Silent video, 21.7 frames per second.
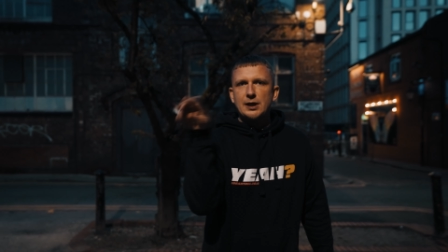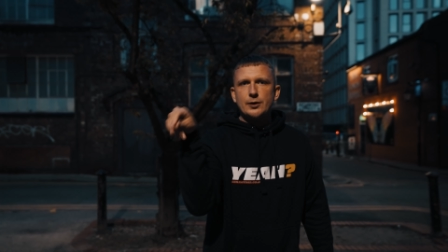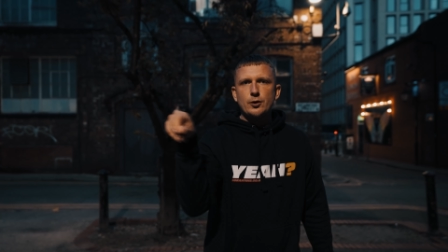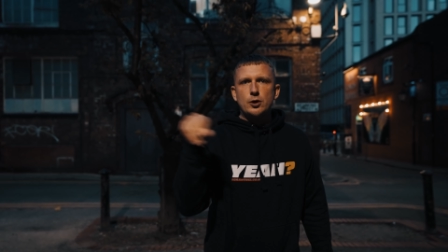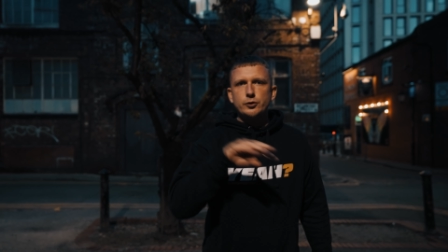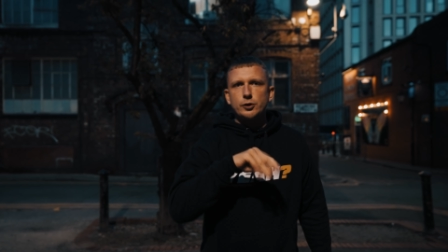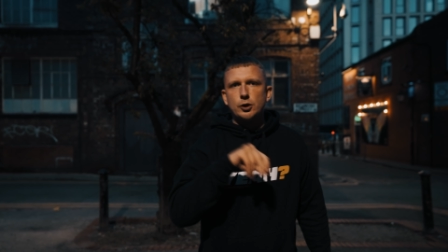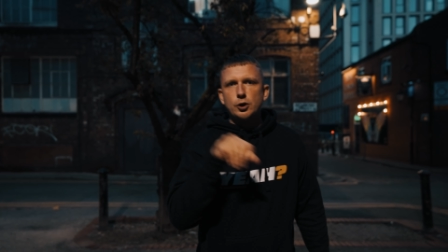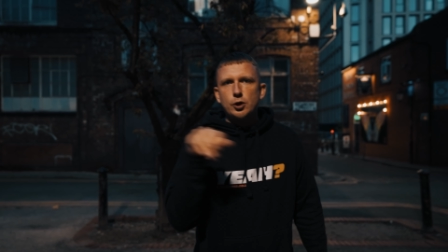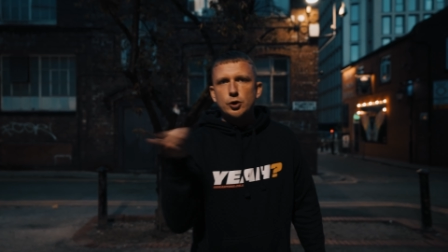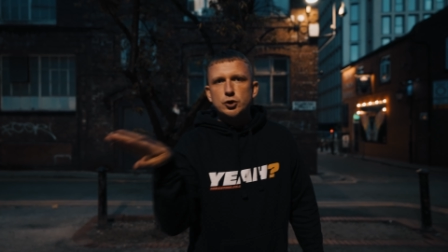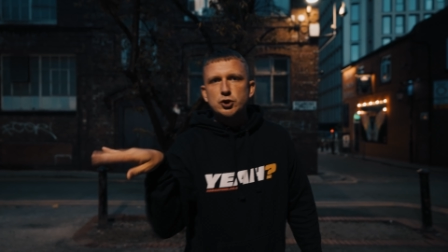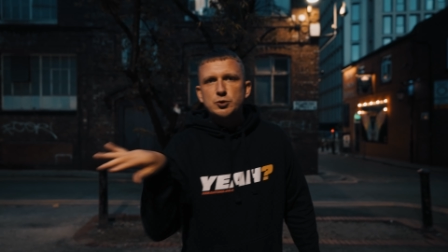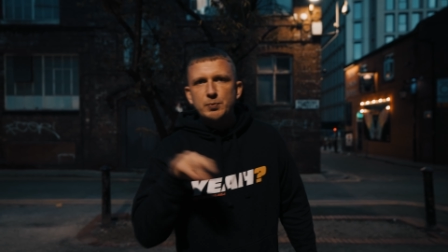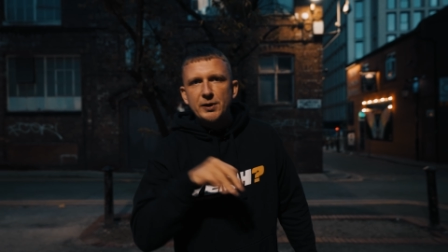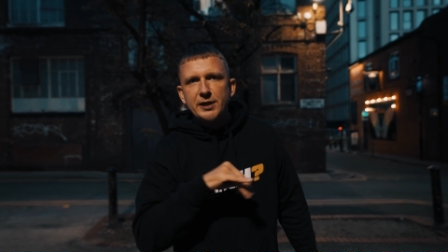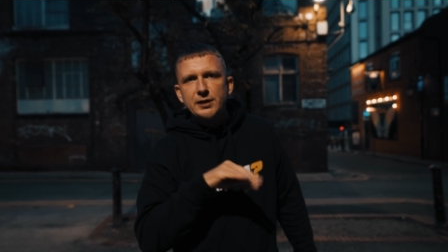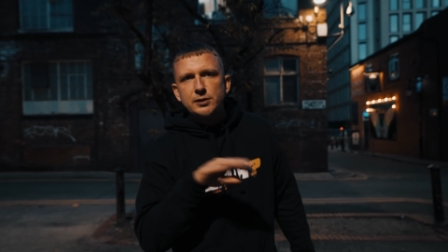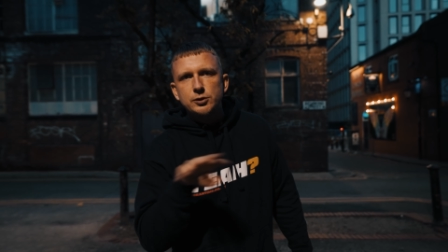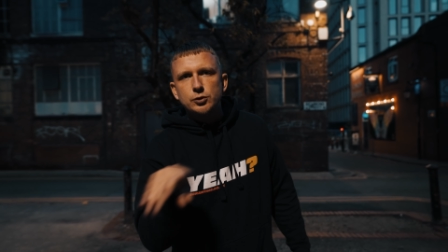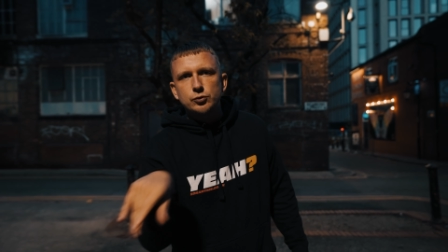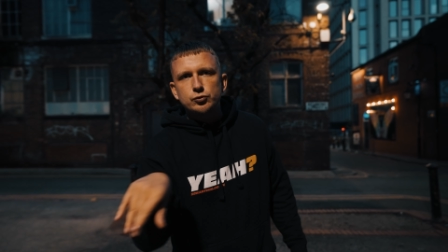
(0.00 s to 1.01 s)
I don't know,
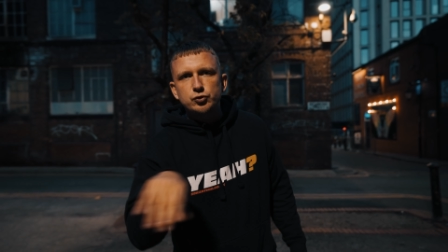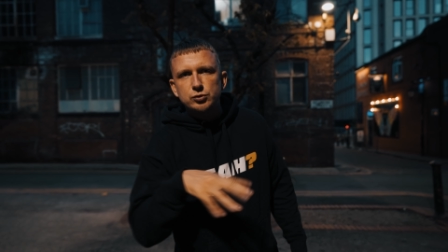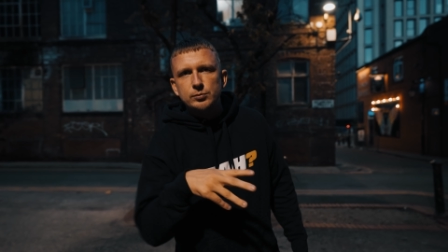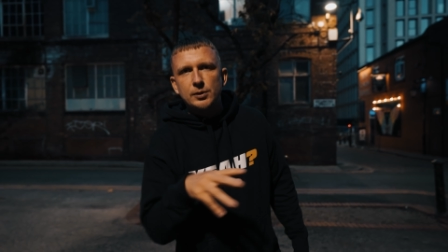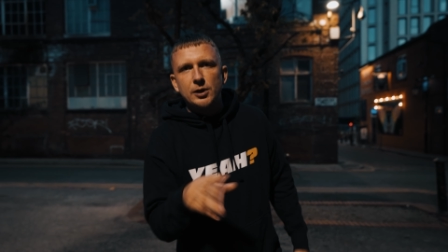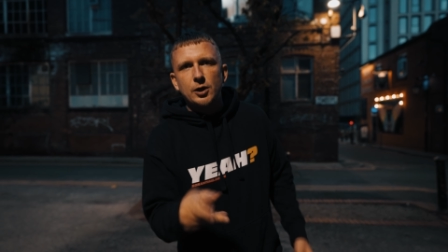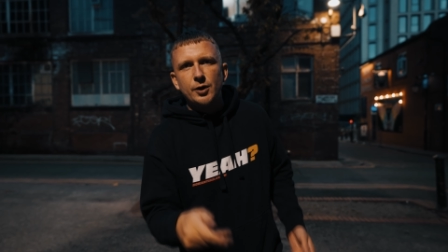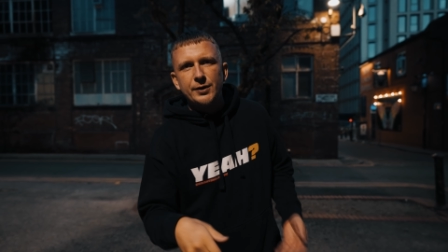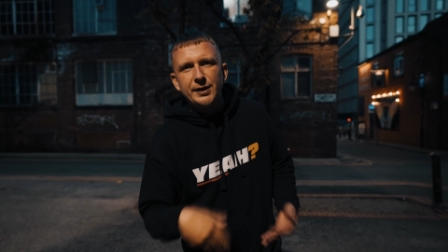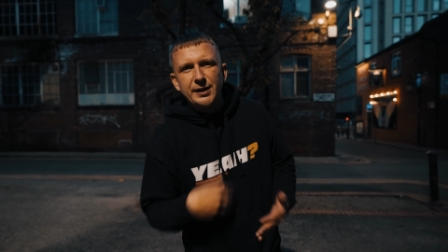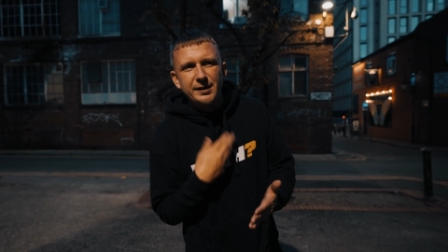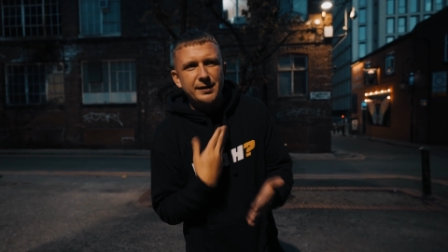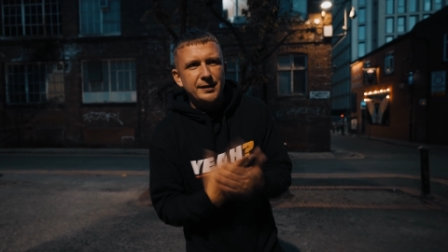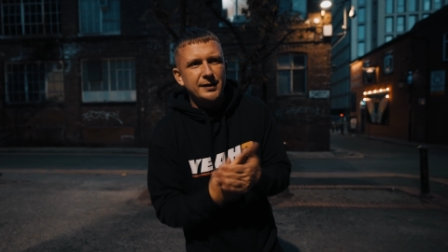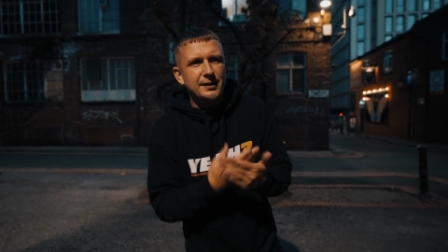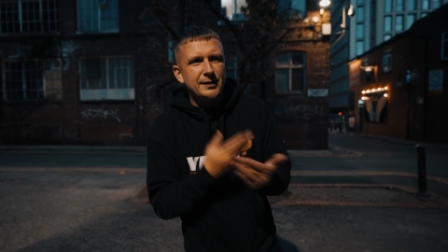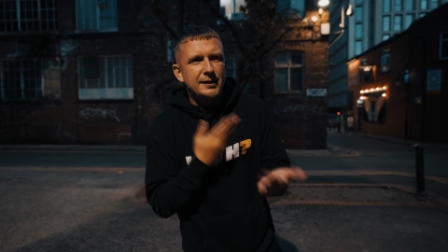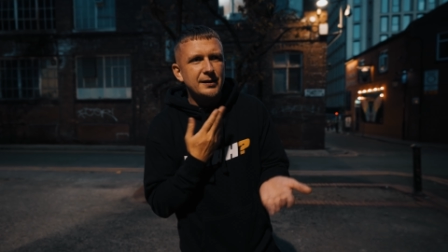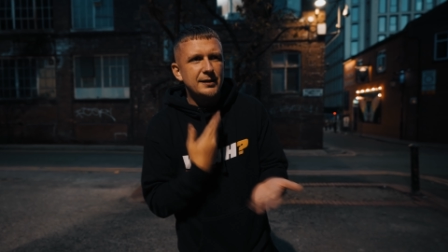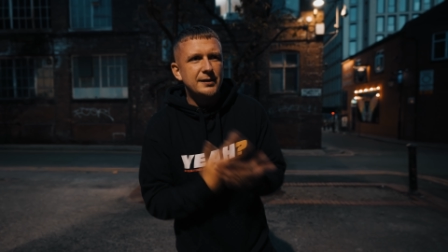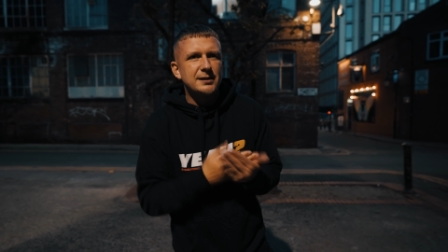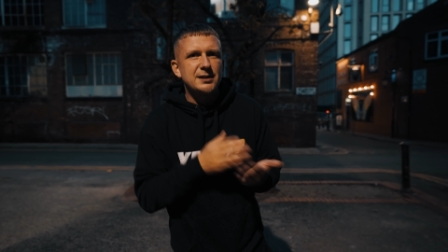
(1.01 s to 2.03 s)
sprinkle something on it,
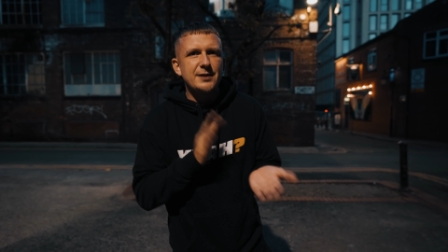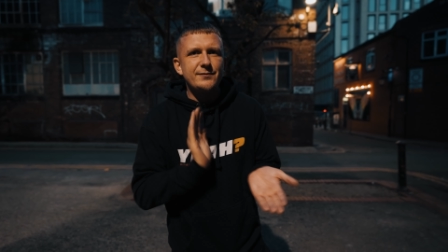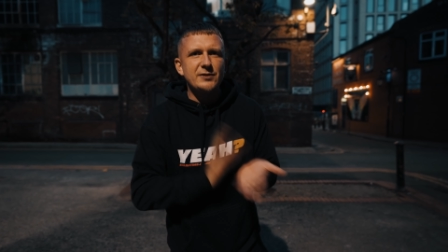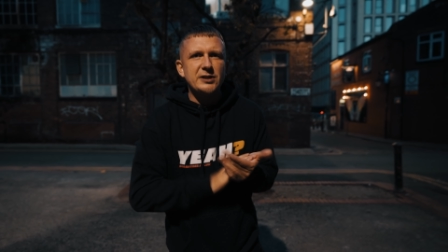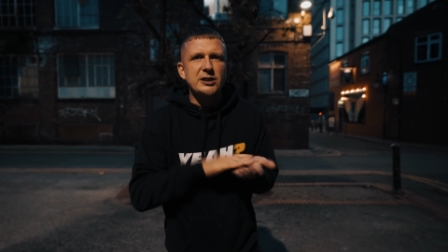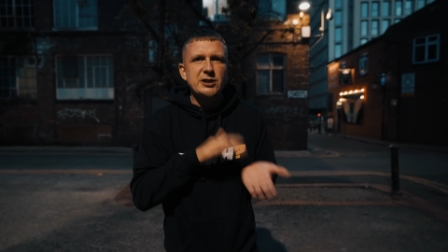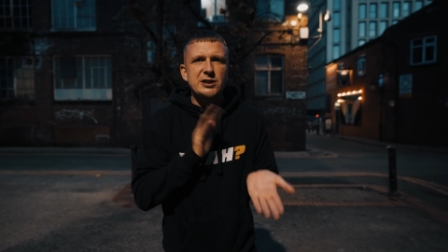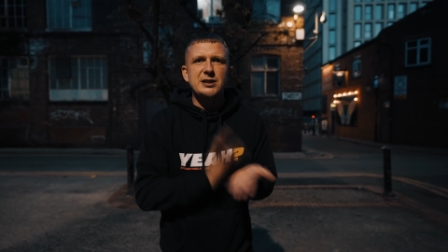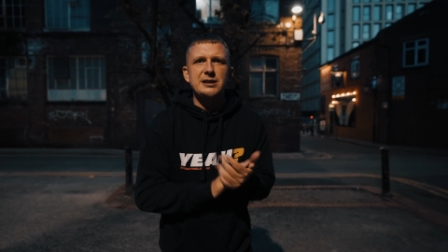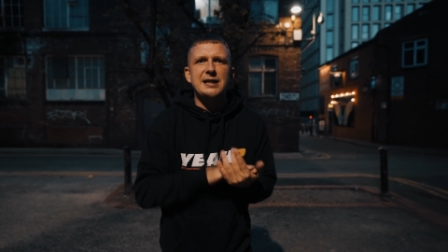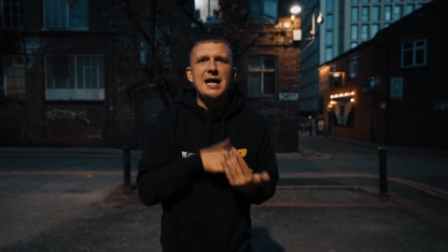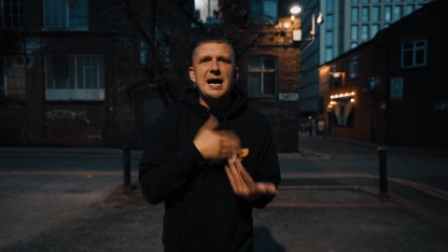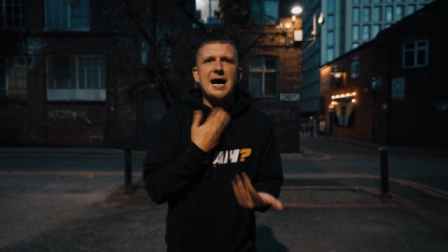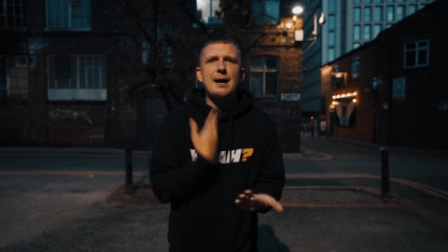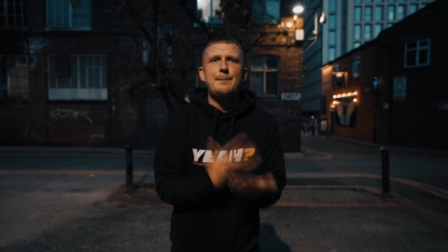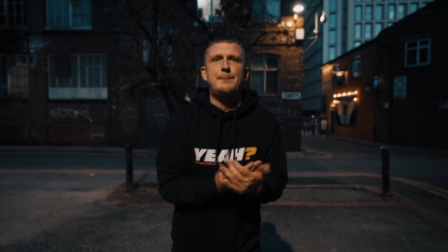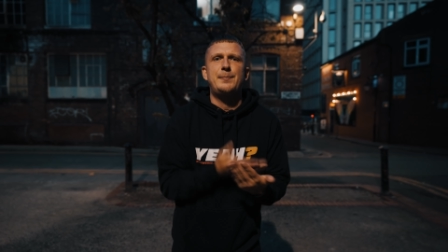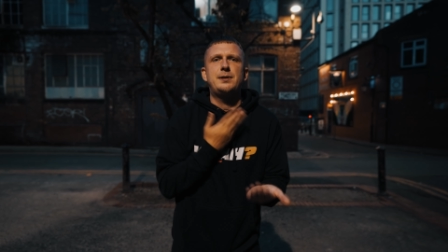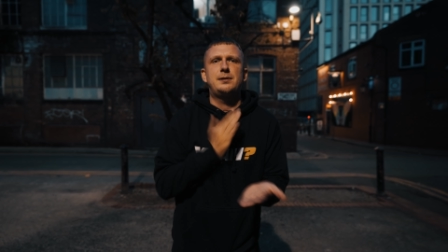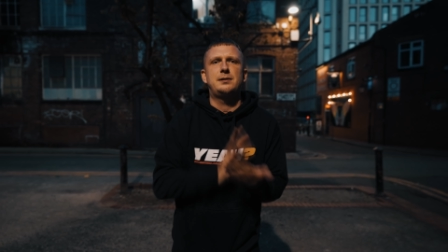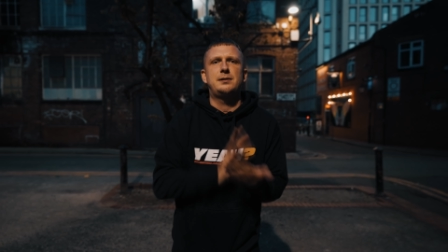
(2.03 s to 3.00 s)
give it a slap.